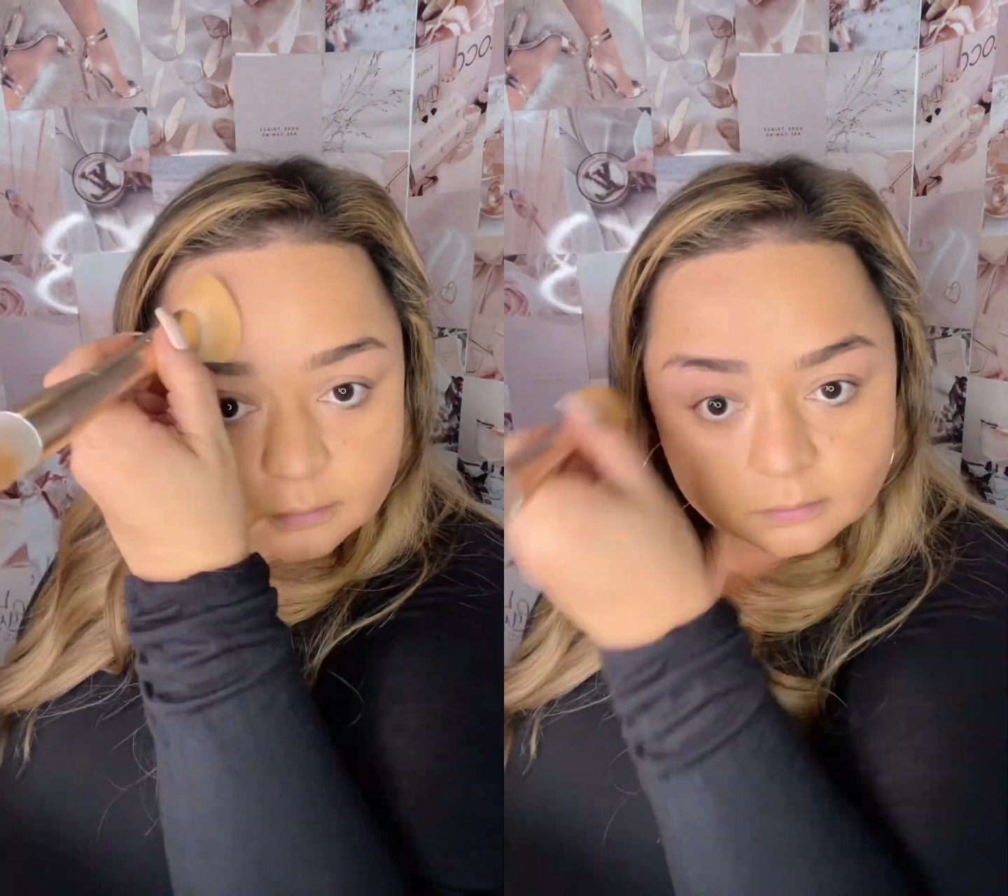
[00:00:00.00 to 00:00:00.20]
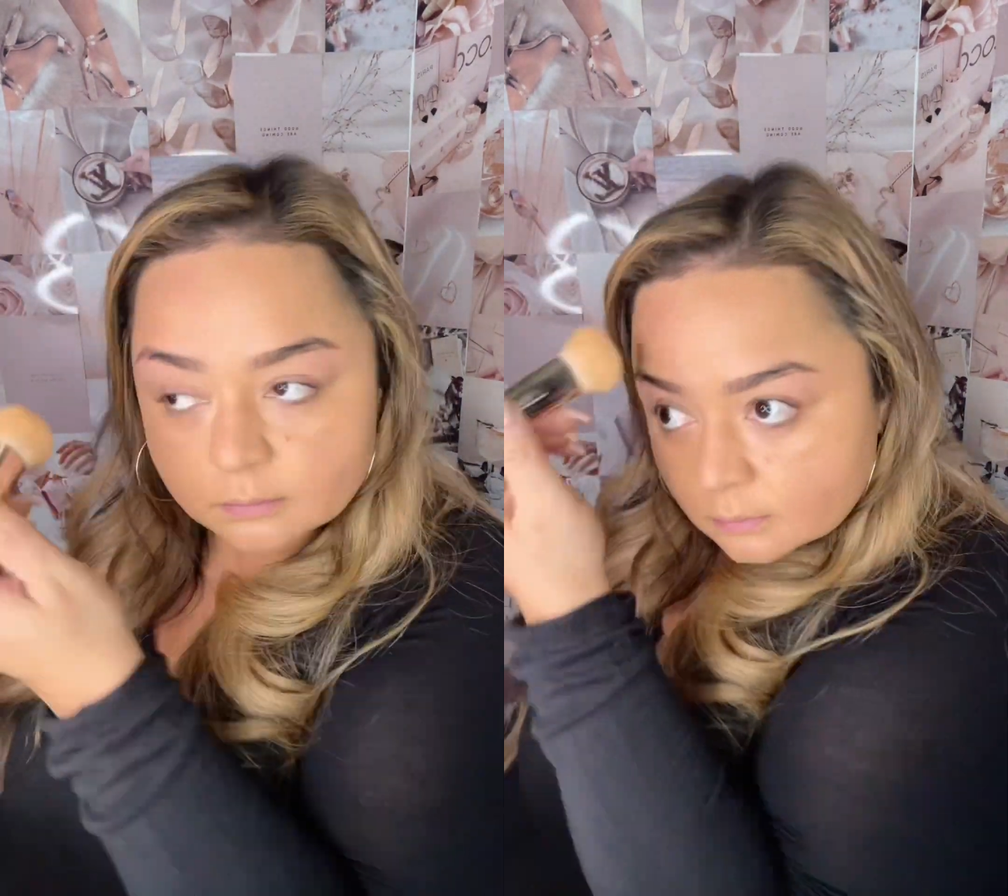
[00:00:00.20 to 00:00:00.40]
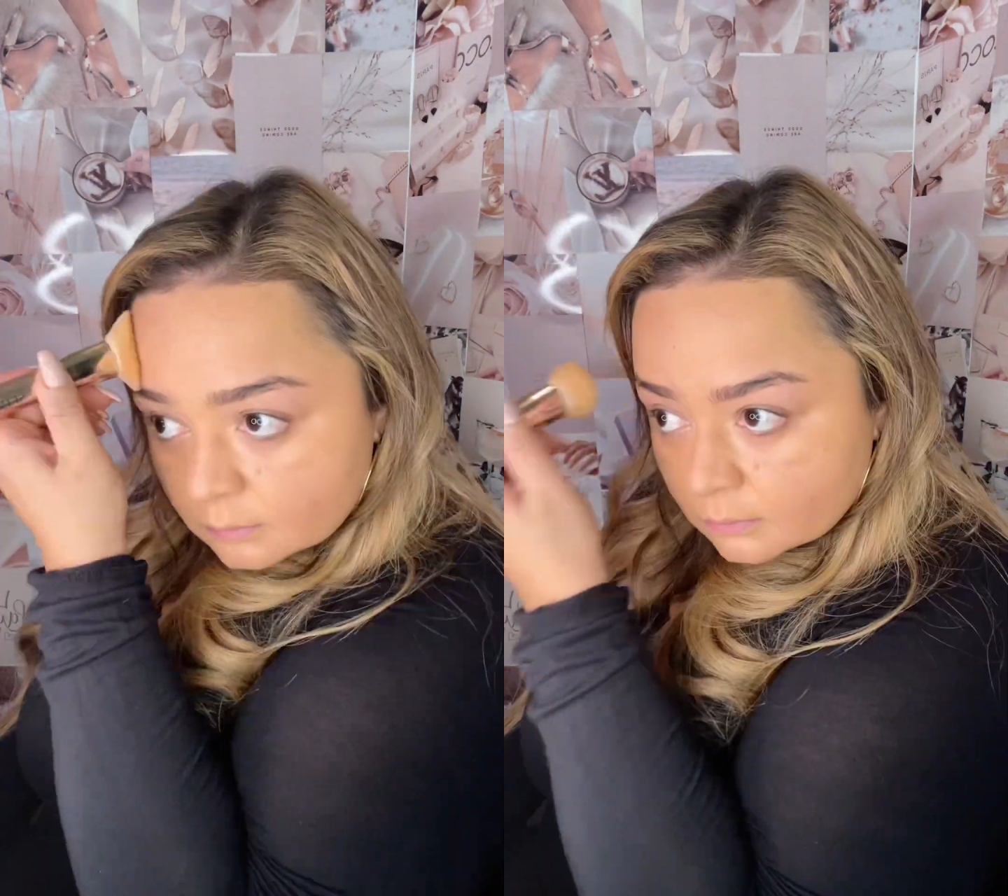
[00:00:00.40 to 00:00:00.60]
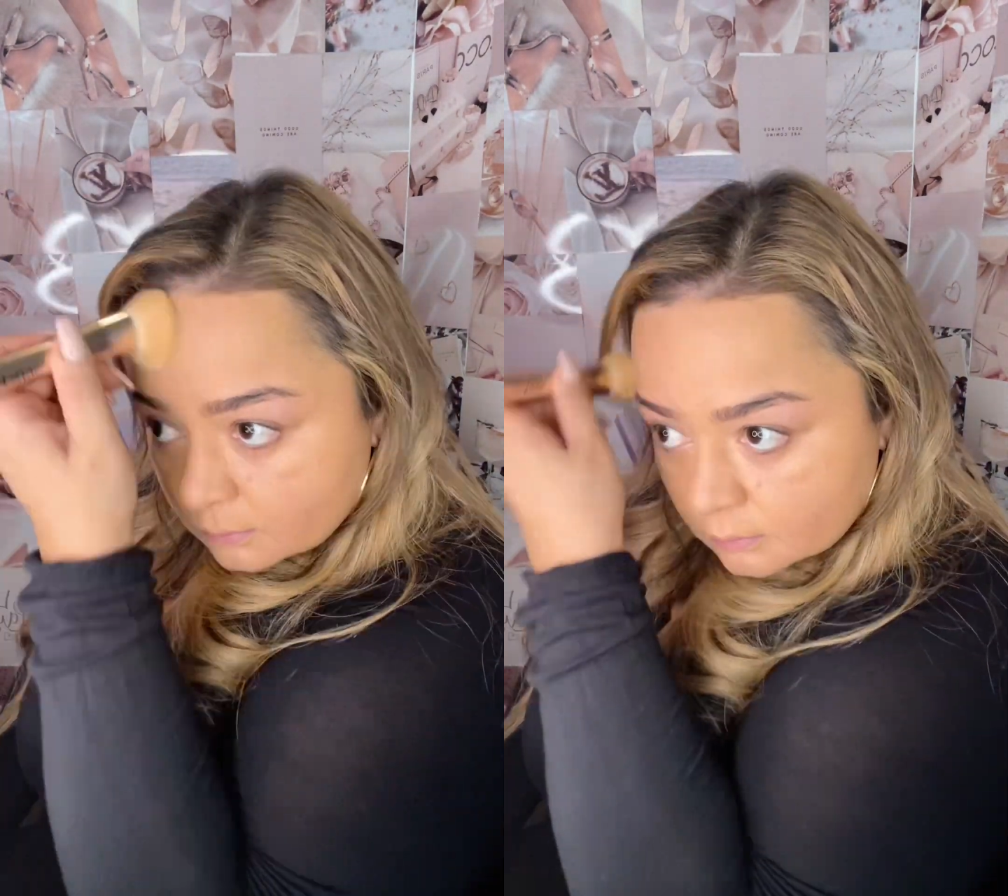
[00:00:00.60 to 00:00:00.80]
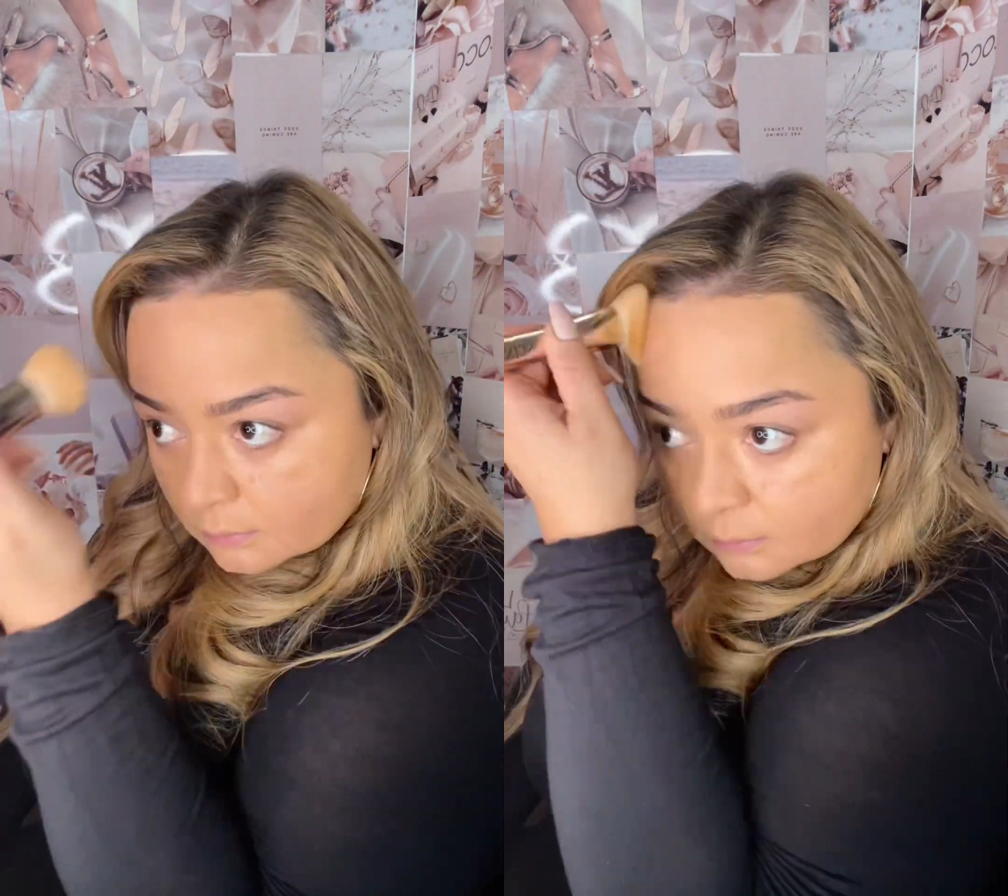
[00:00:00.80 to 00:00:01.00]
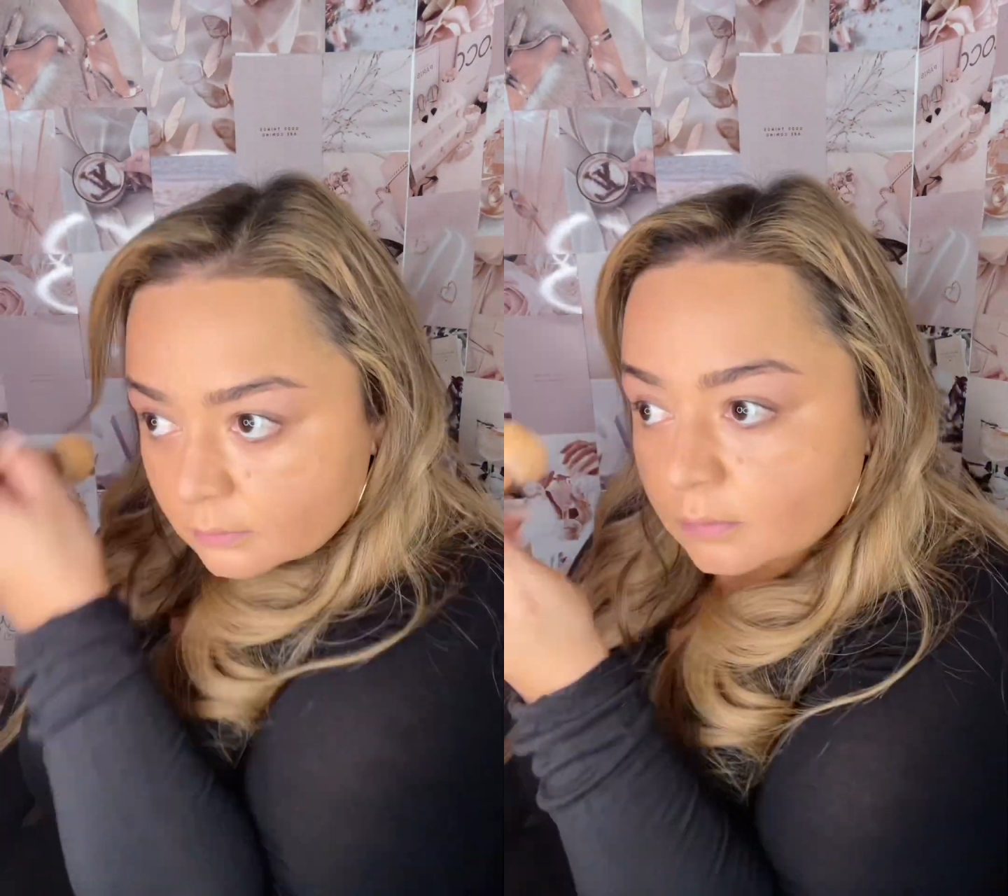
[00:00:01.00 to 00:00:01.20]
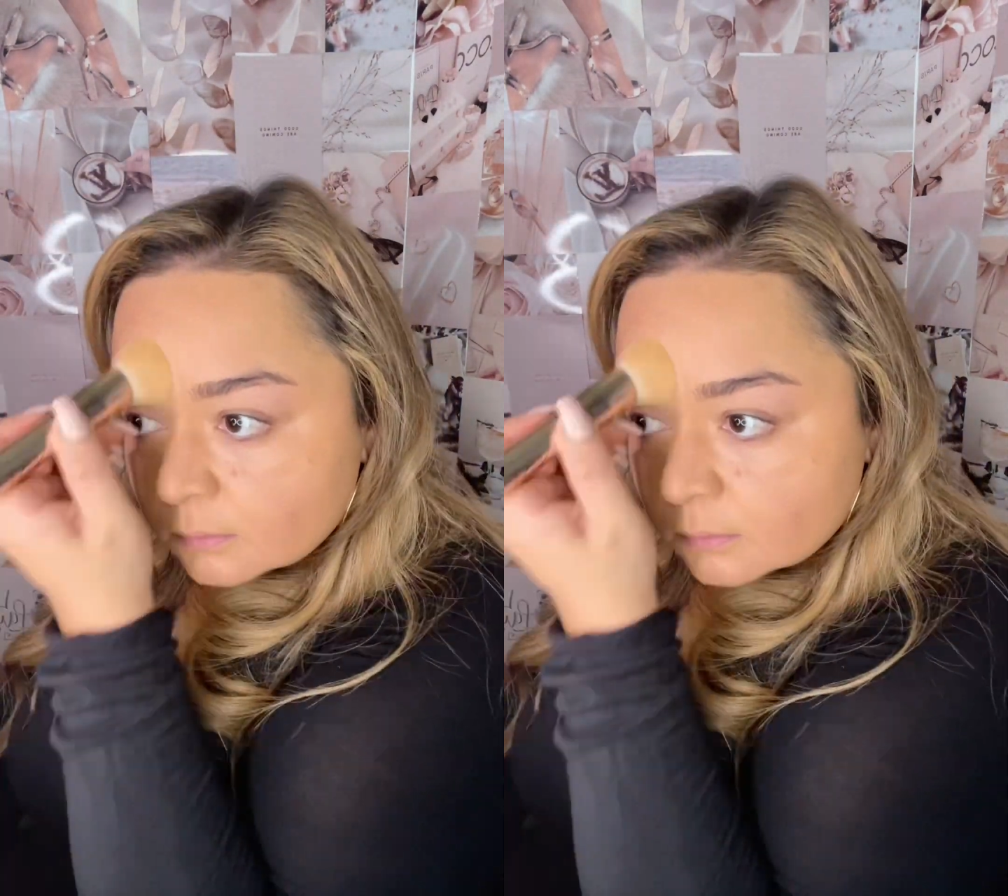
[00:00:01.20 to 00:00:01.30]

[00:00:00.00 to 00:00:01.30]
do that cheetah